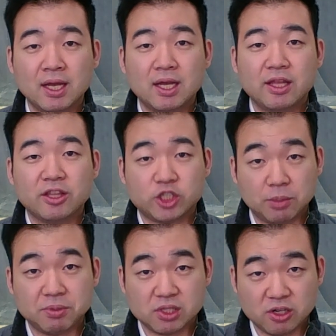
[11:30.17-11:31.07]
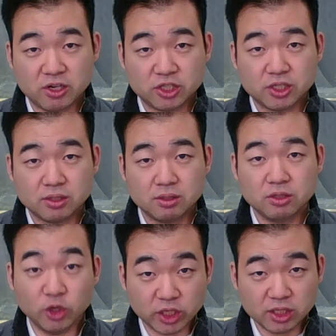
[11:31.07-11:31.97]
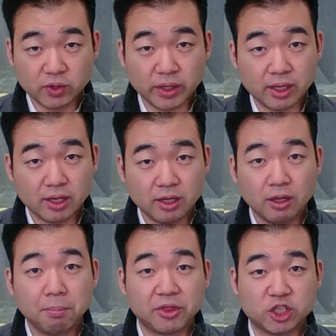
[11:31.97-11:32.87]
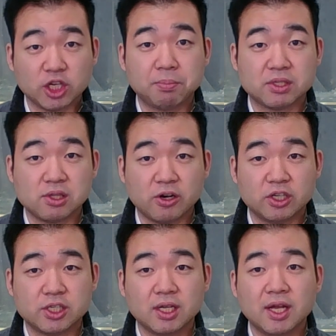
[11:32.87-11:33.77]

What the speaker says: The jump is large. You can do it, but the jump is large.